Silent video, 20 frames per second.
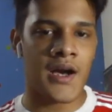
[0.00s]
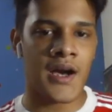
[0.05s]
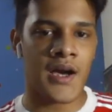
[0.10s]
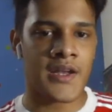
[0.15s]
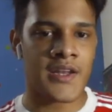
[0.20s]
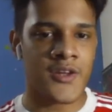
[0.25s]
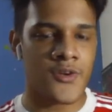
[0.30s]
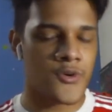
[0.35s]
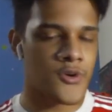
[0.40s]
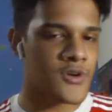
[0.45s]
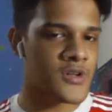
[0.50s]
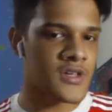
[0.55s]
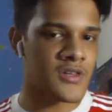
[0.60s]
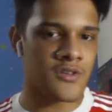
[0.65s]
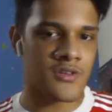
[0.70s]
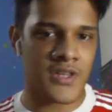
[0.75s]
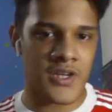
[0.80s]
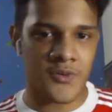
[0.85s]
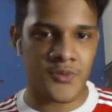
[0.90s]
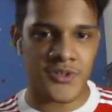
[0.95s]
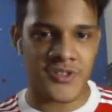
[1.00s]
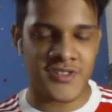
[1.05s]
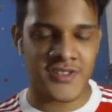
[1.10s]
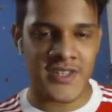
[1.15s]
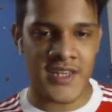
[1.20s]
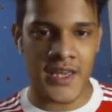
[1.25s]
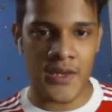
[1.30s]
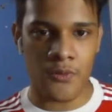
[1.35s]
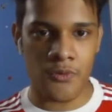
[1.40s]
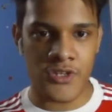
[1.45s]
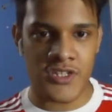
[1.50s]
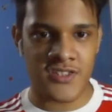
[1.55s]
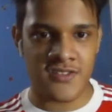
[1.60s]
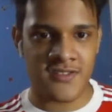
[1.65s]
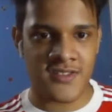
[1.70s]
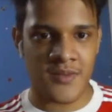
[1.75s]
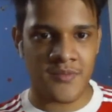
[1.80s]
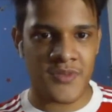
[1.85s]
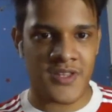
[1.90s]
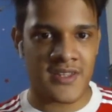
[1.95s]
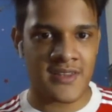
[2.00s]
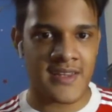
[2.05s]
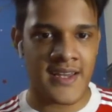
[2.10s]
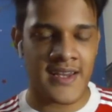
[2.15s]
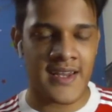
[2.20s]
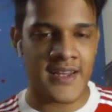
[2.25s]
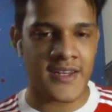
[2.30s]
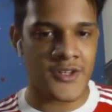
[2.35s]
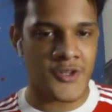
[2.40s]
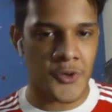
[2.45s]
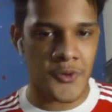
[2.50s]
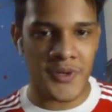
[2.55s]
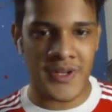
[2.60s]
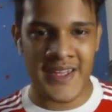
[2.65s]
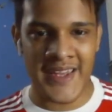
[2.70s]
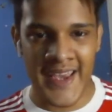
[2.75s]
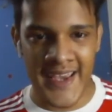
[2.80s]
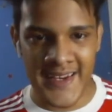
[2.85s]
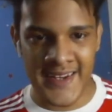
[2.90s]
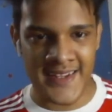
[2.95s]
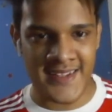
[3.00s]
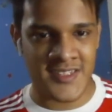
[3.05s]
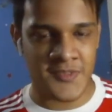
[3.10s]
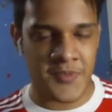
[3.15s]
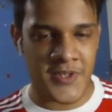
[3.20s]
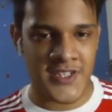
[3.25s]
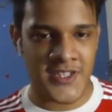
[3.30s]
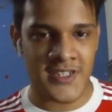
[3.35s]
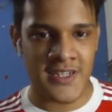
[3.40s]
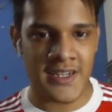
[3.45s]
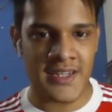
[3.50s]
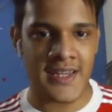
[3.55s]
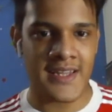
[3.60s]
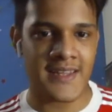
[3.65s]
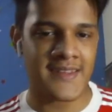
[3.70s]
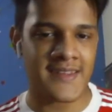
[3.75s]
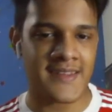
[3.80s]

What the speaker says: a new Ronaldo that we're seeing, which is something that I don't get, especially